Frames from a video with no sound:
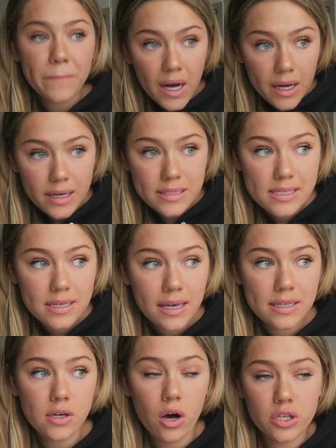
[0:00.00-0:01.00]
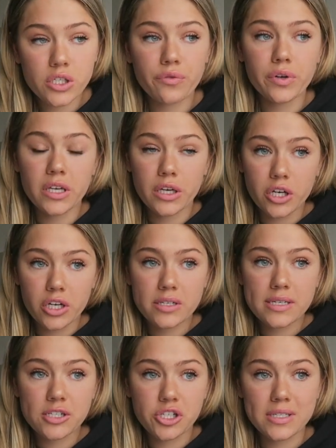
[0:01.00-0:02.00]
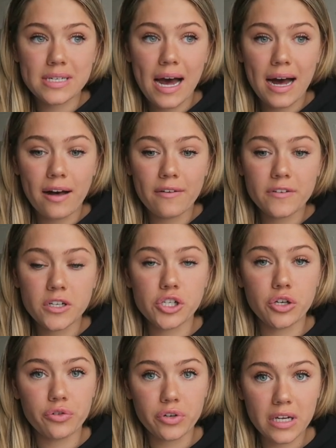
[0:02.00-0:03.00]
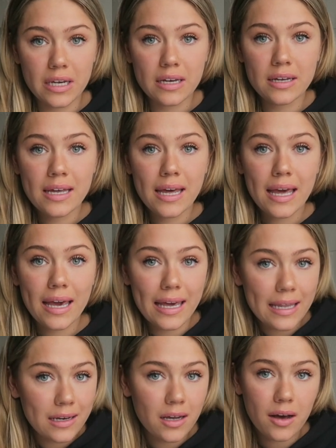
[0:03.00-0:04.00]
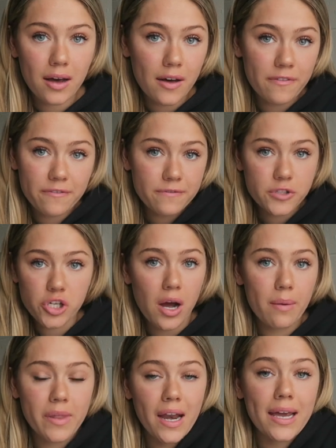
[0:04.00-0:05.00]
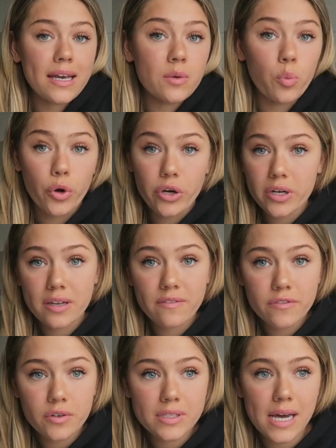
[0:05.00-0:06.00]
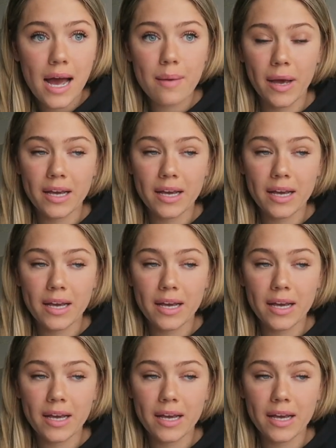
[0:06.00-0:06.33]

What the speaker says: But it's also really good to just have a degree in a job that I can work in full time.